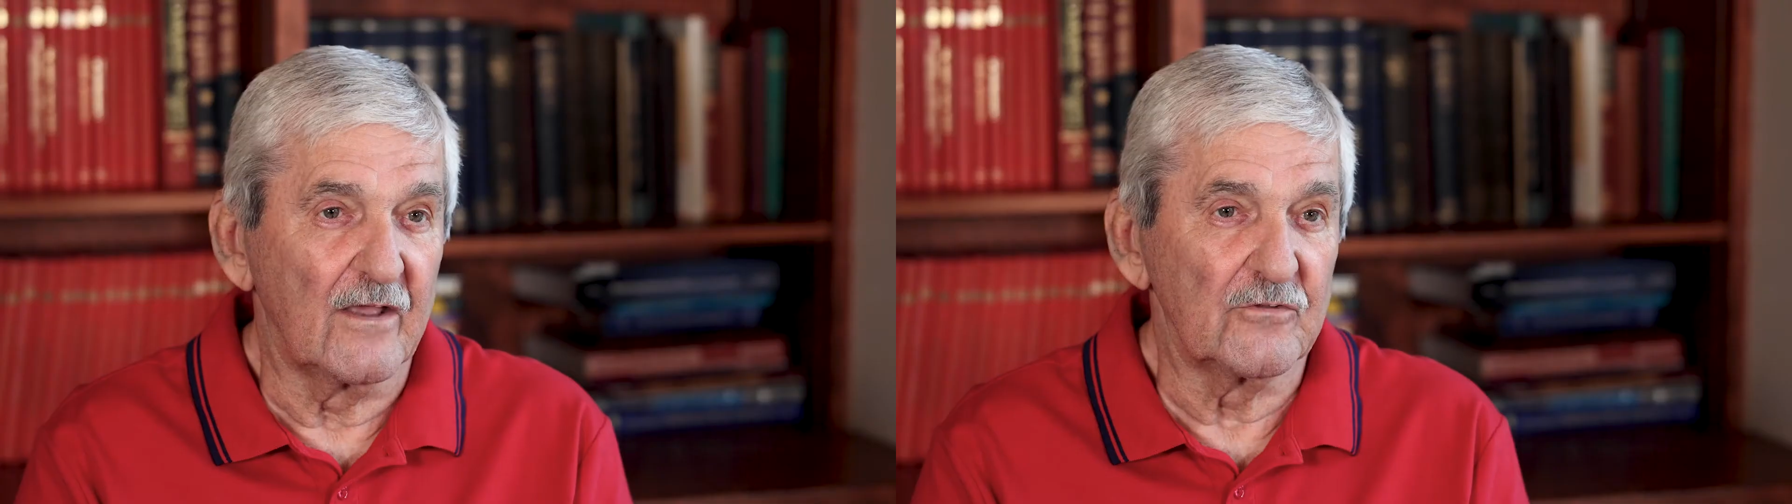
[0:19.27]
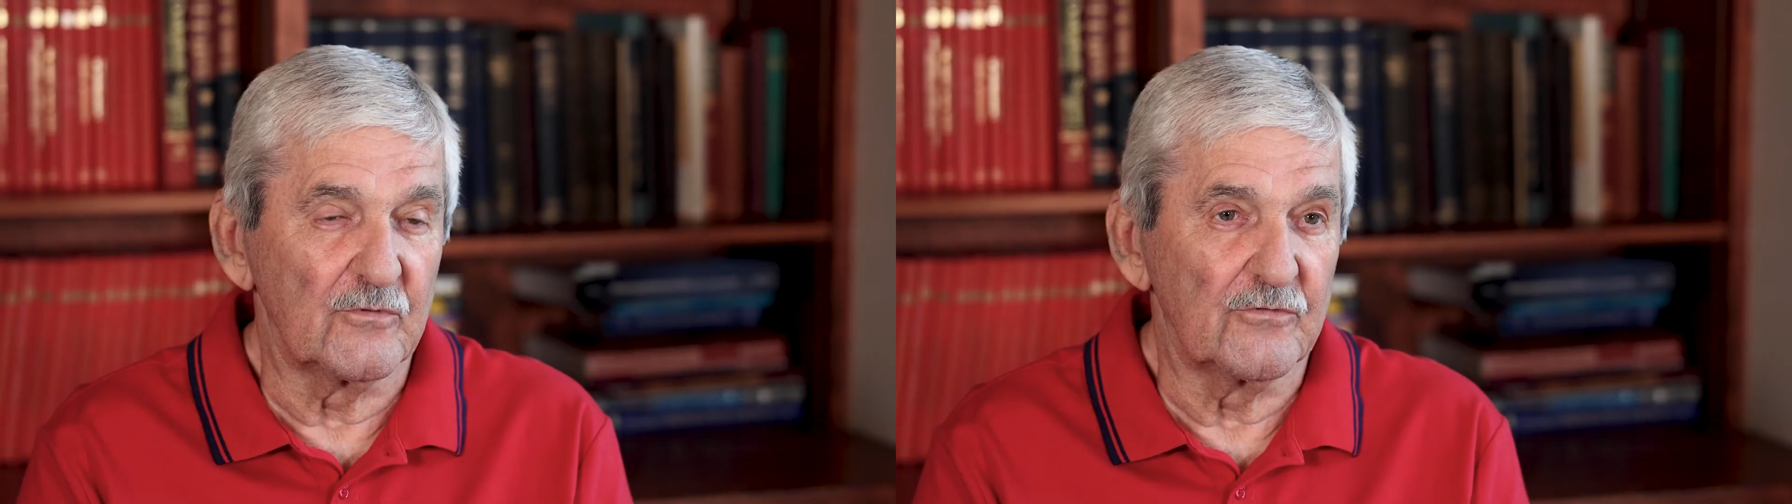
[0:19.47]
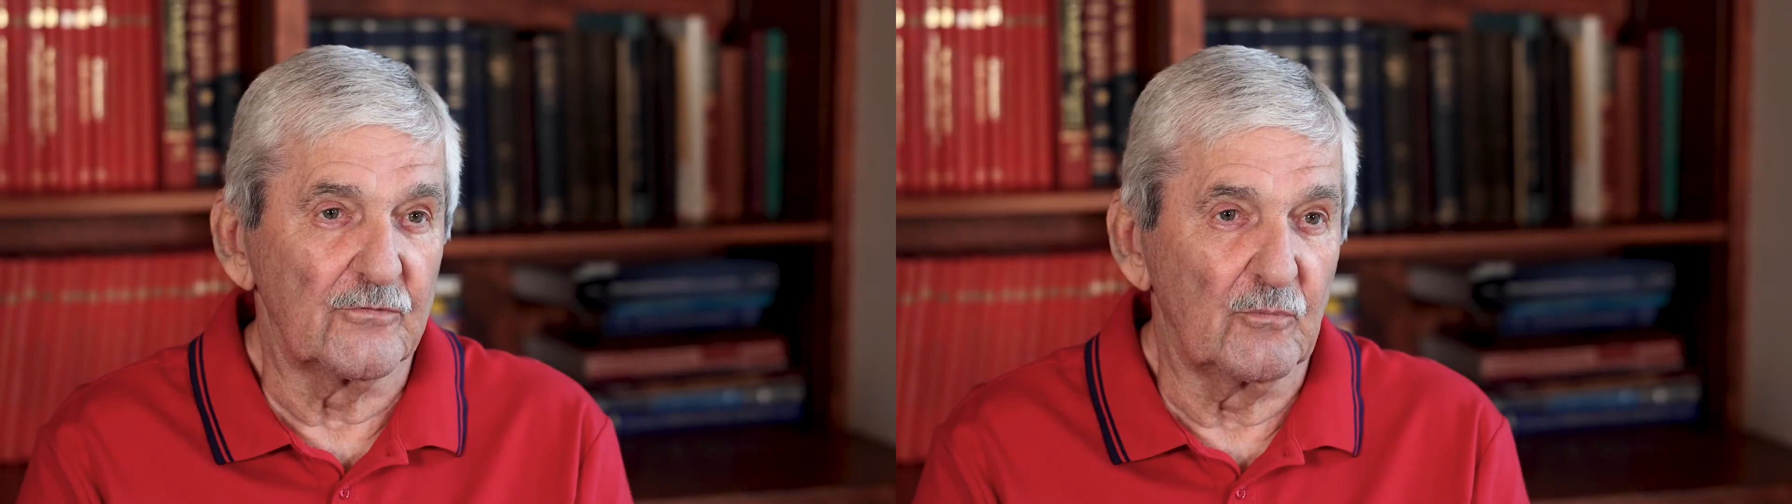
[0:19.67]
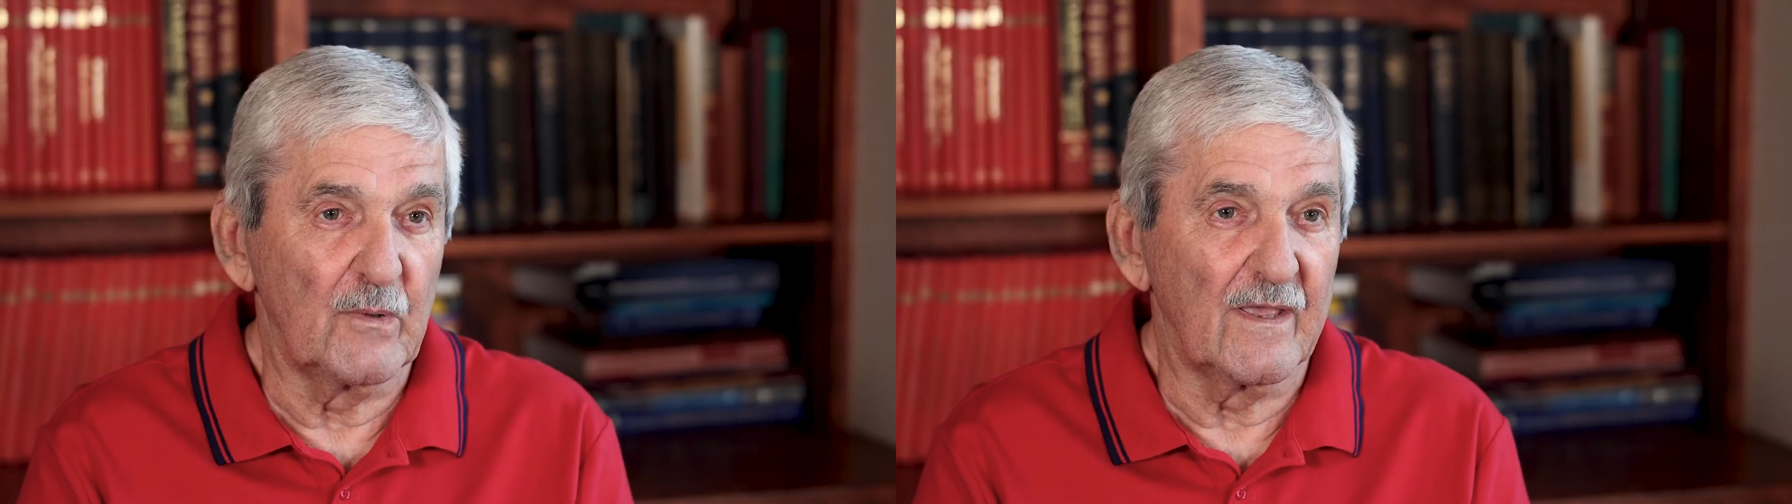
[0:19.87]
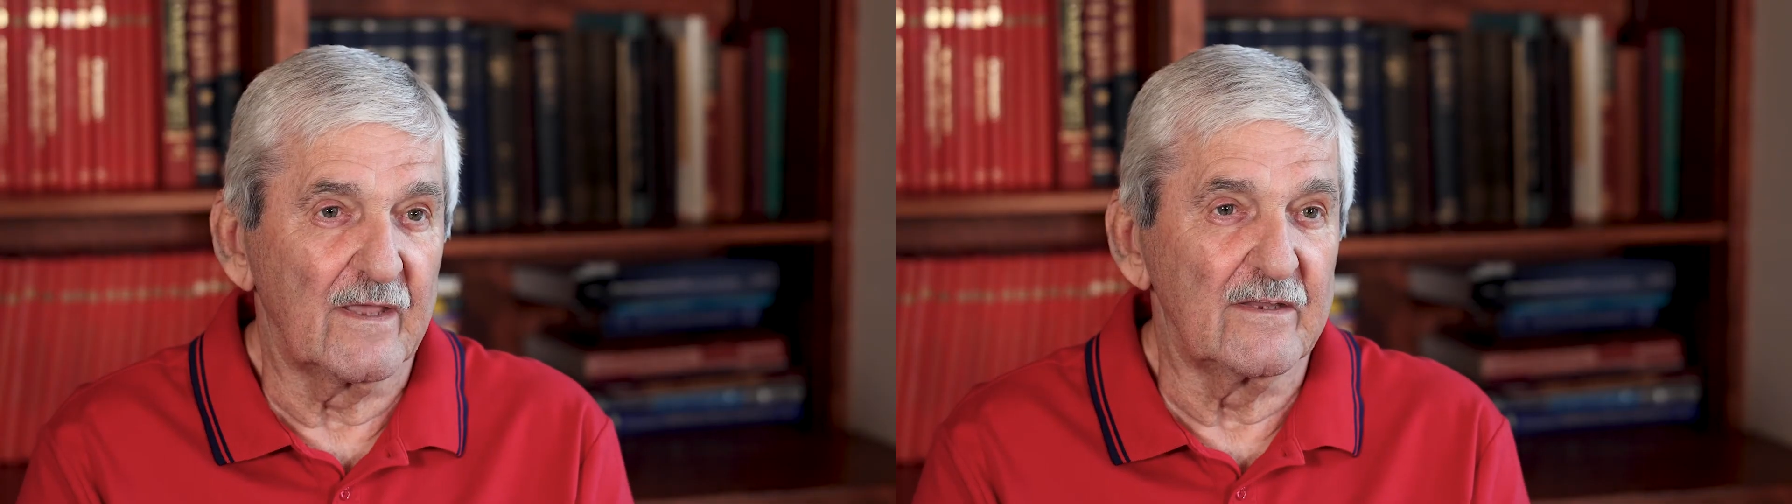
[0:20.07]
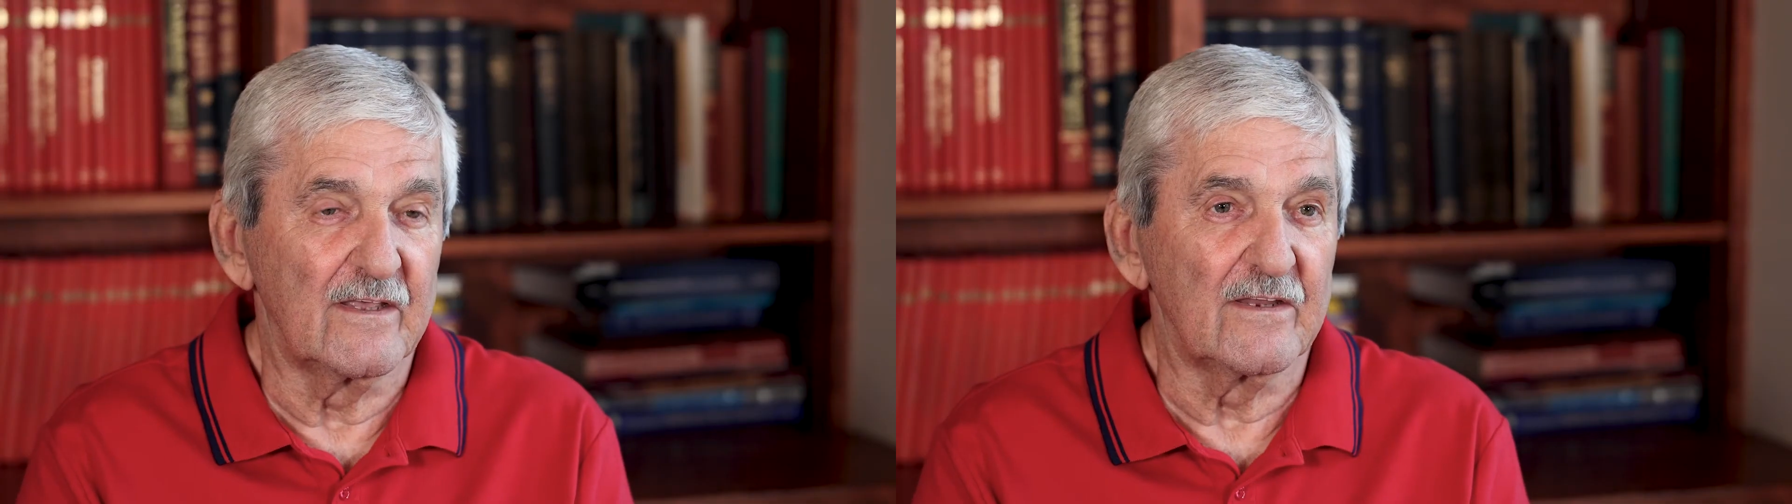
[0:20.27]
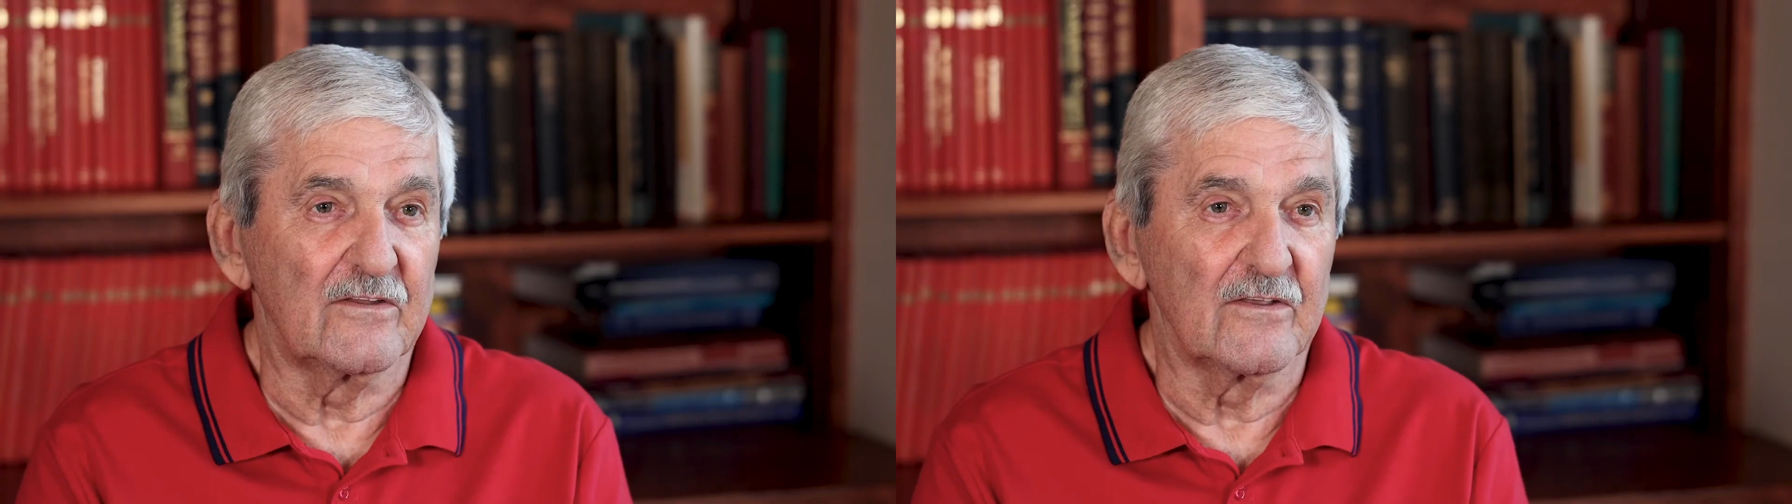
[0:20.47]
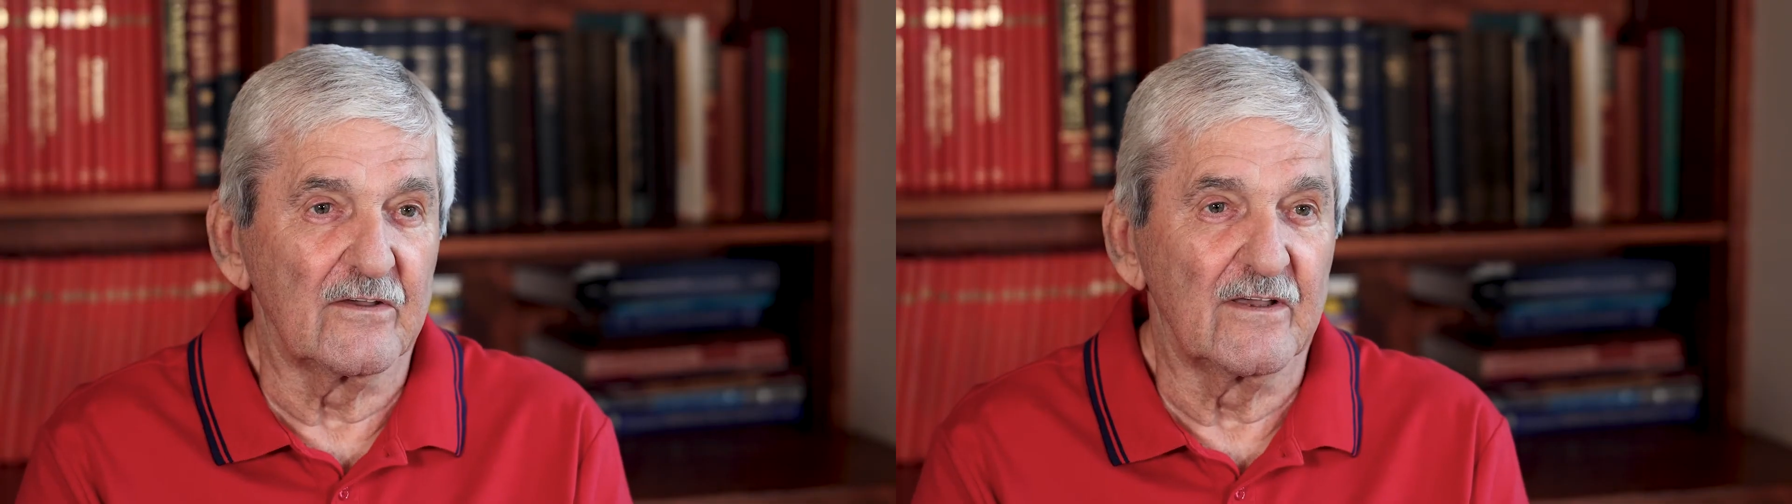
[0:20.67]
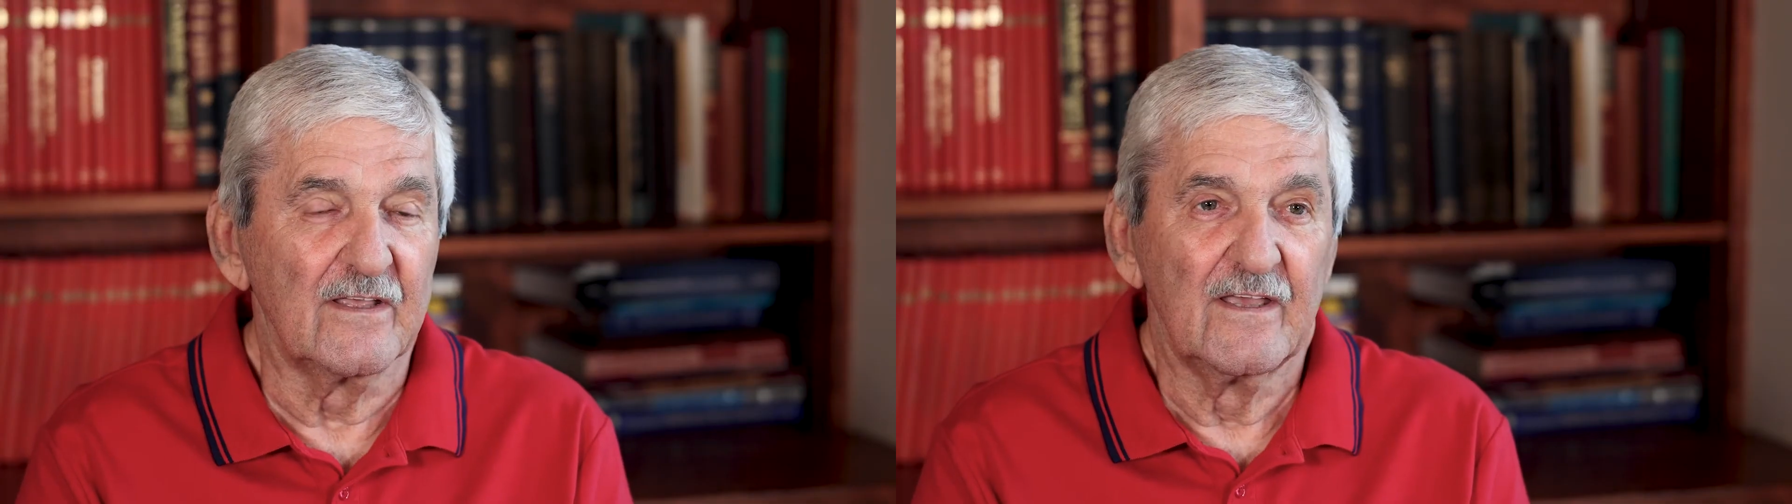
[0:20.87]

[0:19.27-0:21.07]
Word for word: eyes were so bad that uh,